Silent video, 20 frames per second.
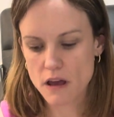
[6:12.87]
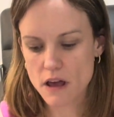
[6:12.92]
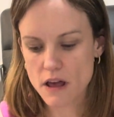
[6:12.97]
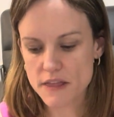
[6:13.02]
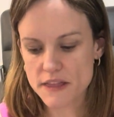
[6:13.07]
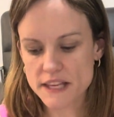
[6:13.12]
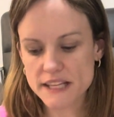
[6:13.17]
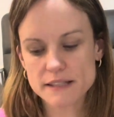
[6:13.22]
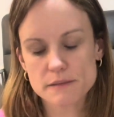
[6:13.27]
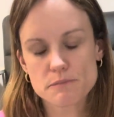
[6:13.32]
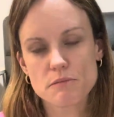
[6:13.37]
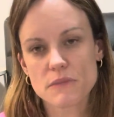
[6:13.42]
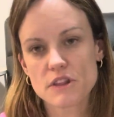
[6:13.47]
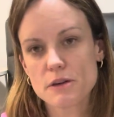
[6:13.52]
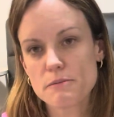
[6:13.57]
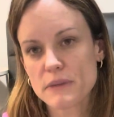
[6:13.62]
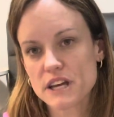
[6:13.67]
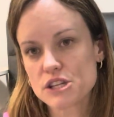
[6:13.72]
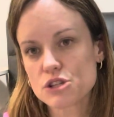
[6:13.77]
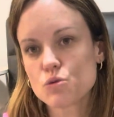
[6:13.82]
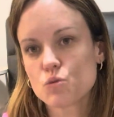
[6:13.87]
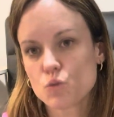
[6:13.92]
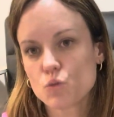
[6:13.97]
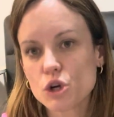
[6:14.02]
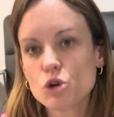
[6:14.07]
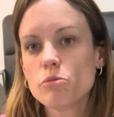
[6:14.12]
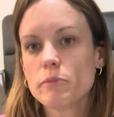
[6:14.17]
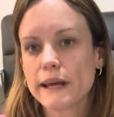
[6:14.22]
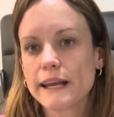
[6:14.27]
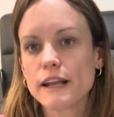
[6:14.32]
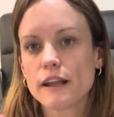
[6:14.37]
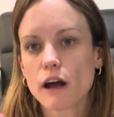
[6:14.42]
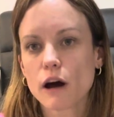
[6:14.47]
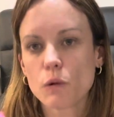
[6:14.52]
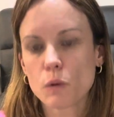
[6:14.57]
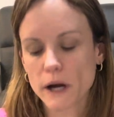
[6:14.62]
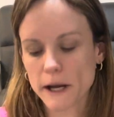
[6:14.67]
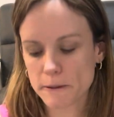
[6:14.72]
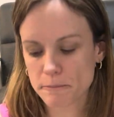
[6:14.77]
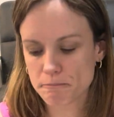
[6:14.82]
the measure will be
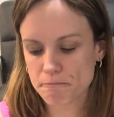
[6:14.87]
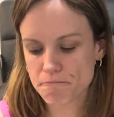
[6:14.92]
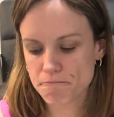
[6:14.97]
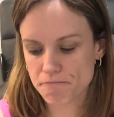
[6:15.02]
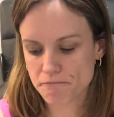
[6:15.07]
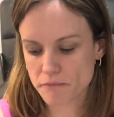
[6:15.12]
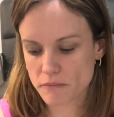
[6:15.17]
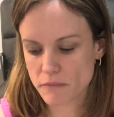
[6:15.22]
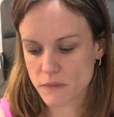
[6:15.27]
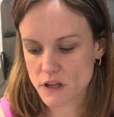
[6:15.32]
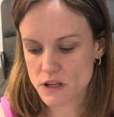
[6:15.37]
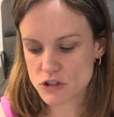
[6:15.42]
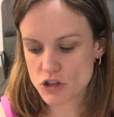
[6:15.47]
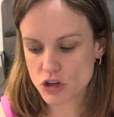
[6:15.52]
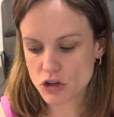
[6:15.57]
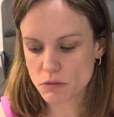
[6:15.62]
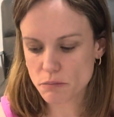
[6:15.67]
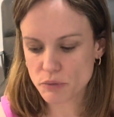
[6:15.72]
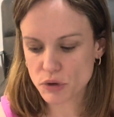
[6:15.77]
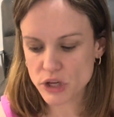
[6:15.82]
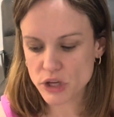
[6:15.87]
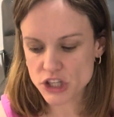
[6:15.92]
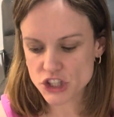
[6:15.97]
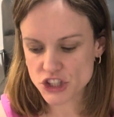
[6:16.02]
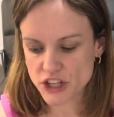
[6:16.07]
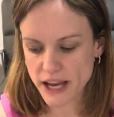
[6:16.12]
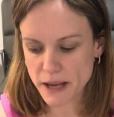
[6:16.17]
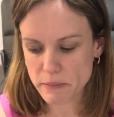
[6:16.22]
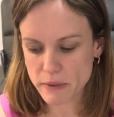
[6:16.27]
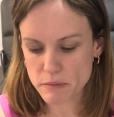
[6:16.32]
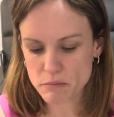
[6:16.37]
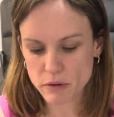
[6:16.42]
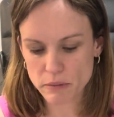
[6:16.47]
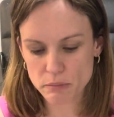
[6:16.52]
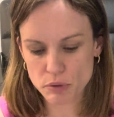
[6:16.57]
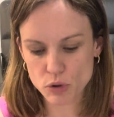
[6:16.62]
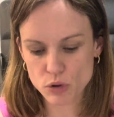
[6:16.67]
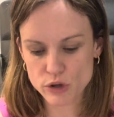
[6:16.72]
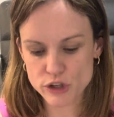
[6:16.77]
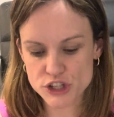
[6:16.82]
lower. So your body shape and
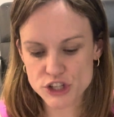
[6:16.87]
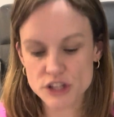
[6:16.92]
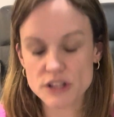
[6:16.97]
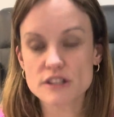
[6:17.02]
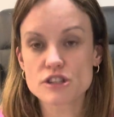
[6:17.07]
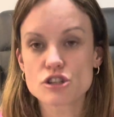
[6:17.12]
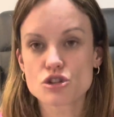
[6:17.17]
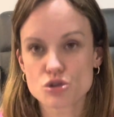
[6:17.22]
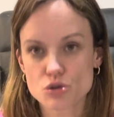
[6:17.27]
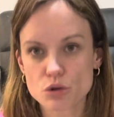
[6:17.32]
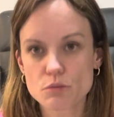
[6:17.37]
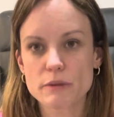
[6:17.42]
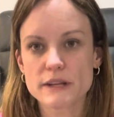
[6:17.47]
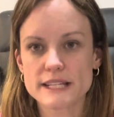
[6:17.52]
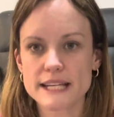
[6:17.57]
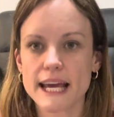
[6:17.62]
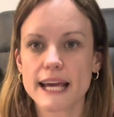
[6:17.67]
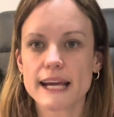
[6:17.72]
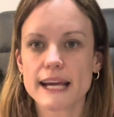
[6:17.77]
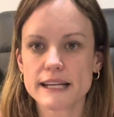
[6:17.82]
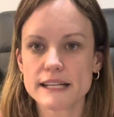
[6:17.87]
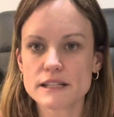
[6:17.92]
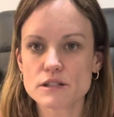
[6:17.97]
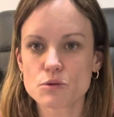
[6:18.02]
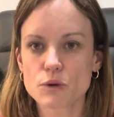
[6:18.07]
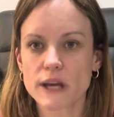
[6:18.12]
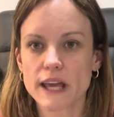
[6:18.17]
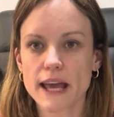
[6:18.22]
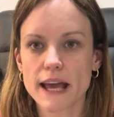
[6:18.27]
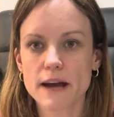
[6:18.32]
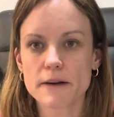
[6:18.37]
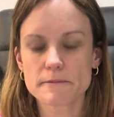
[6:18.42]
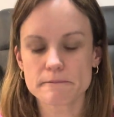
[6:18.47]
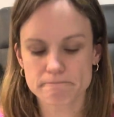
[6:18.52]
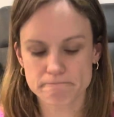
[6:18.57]
proportions should be taken into account.